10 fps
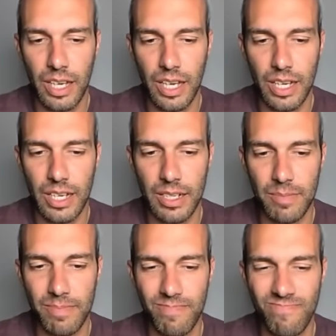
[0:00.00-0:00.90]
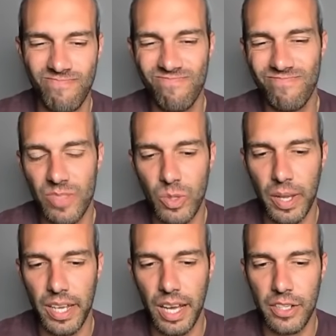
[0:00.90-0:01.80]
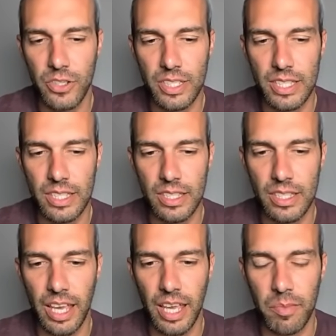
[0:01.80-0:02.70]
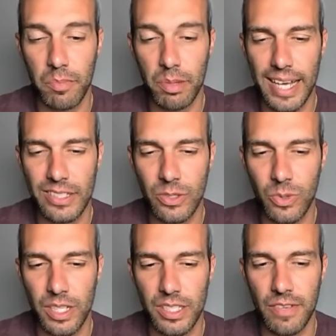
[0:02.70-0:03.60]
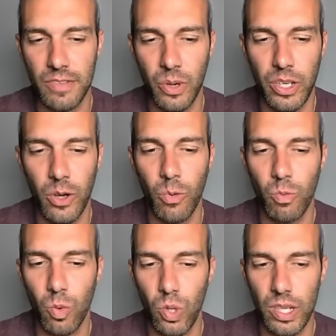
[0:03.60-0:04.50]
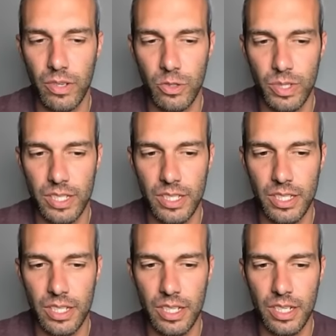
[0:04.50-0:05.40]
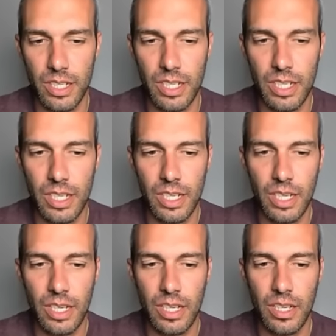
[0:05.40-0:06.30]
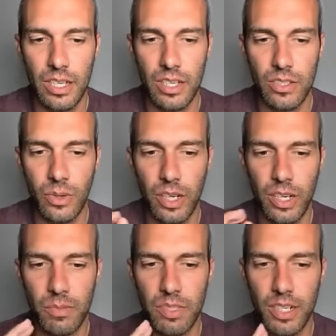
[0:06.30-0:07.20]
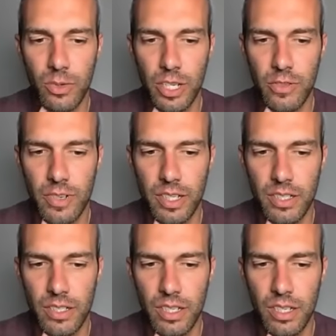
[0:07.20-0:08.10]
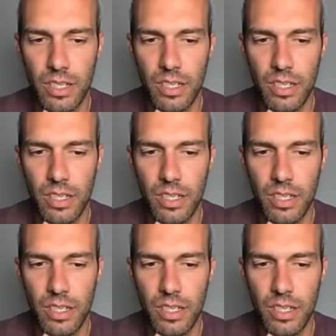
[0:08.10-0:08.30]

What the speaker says: So I kind of just came Blastoise, even though I know Rollout is resisted. So here comes the next Rage Fist.